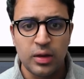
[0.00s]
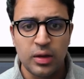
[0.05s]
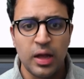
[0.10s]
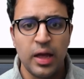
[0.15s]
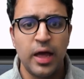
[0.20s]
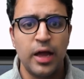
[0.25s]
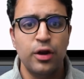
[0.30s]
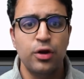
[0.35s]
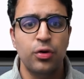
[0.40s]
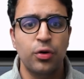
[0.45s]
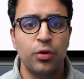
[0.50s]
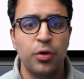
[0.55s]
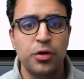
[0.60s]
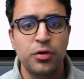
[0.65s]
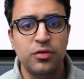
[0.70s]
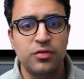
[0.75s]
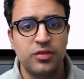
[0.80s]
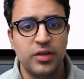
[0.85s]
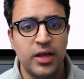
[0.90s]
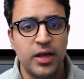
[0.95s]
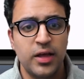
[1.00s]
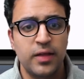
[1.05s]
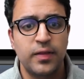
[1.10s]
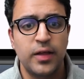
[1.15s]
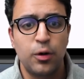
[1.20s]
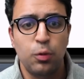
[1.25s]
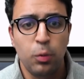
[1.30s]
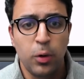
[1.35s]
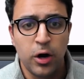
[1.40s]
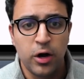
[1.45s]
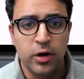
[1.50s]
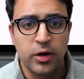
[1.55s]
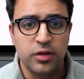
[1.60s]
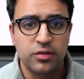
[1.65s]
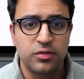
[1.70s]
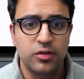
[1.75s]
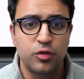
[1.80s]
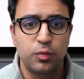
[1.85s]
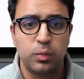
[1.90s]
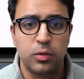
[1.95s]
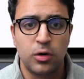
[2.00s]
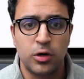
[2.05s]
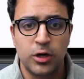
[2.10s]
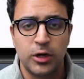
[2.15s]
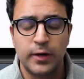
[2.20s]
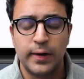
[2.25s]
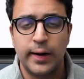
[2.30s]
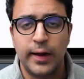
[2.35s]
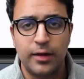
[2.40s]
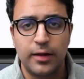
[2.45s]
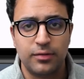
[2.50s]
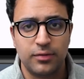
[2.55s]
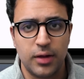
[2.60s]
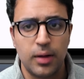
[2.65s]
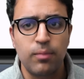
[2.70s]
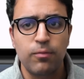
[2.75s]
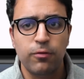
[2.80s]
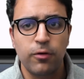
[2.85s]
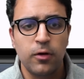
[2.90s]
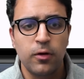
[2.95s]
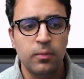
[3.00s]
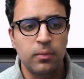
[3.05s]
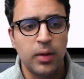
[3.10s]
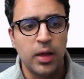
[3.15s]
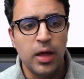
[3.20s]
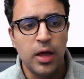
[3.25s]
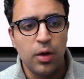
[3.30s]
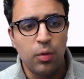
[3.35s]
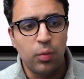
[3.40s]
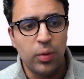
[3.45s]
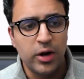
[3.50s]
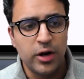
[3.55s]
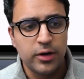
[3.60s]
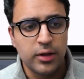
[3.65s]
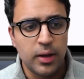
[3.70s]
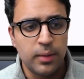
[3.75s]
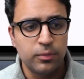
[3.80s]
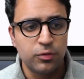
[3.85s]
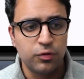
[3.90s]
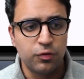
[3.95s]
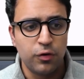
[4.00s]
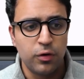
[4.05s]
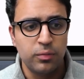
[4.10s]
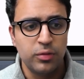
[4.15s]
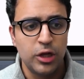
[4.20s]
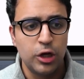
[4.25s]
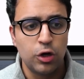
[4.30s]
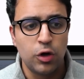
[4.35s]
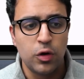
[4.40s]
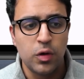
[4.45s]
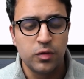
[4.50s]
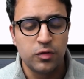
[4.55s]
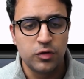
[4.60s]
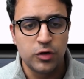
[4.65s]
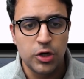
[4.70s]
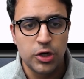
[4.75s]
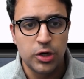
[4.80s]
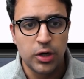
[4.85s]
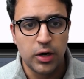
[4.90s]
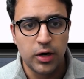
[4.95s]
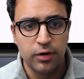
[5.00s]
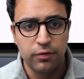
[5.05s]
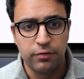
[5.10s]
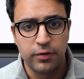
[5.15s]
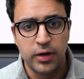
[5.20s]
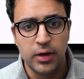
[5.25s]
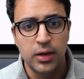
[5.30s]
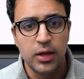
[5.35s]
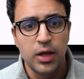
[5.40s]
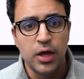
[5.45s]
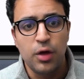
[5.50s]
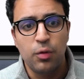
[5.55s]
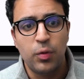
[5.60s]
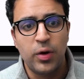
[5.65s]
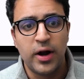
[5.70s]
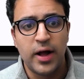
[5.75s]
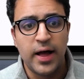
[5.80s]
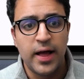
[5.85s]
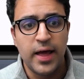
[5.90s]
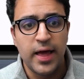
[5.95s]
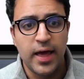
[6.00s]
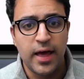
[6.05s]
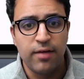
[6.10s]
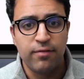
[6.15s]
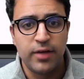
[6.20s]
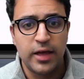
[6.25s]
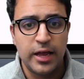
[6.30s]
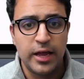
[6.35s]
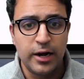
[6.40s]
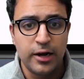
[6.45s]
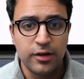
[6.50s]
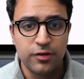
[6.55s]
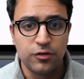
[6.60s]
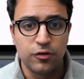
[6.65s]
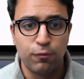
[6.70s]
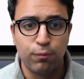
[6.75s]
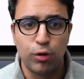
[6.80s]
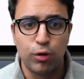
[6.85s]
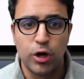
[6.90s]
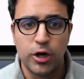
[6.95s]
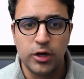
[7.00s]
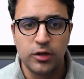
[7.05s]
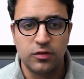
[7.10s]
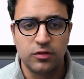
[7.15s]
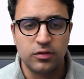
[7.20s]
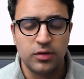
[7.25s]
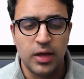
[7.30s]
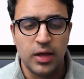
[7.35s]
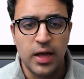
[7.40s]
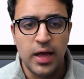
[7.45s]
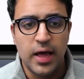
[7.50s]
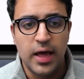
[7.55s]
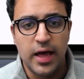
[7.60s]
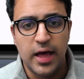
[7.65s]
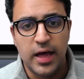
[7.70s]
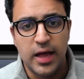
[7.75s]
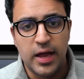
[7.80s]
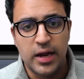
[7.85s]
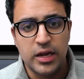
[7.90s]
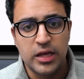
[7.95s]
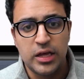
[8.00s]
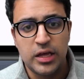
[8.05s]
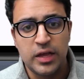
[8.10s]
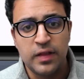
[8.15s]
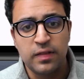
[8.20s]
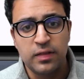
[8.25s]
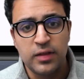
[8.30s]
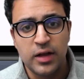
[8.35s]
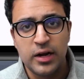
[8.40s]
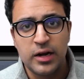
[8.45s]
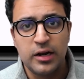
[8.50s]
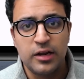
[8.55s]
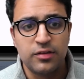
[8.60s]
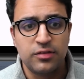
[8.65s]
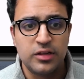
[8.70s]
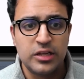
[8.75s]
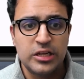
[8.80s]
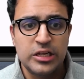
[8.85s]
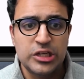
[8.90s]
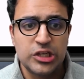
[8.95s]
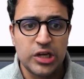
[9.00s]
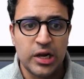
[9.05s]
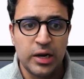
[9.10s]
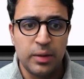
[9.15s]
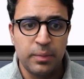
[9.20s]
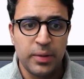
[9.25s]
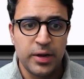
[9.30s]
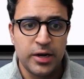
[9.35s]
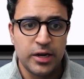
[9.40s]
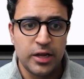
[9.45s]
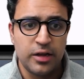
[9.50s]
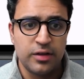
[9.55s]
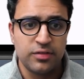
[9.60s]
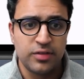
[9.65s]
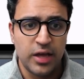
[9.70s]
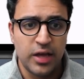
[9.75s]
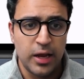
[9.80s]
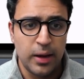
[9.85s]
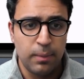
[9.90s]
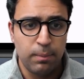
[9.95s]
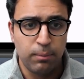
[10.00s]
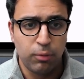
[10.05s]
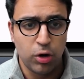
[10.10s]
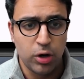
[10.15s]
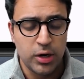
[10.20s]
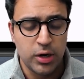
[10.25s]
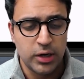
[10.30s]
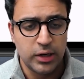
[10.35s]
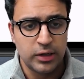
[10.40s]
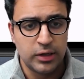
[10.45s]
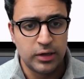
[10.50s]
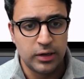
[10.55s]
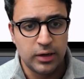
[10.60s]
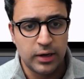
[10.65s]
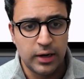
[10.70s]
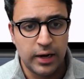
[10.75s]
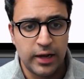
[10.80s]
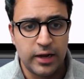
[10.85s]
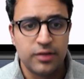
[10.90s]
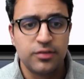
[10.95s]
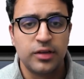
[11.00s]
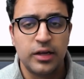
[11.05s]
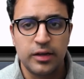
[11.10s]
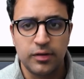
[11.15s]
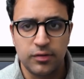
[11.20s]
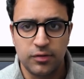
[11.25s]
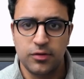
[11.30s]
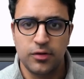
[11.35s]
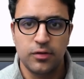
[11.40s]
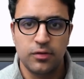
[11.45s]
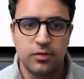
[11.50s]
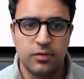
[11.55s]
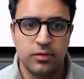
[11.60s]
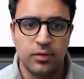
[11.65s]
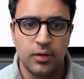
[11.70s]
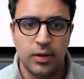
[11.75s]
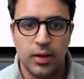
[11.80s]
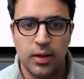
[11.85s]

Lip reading: And you're going to say that where does this product class come from? Well, it comes from the const.dart file, where I have a list of products, and in that list, each element is a product class instance.